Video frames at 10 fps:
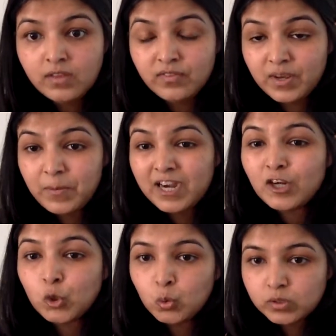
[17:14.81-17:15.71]
They
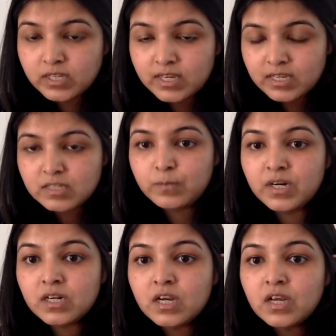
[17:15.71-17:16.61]
might do things,
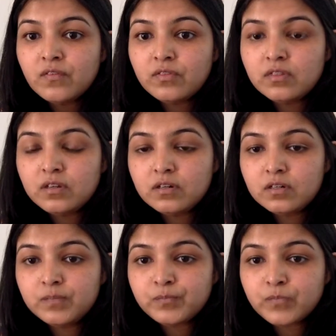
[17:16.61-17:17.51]
but the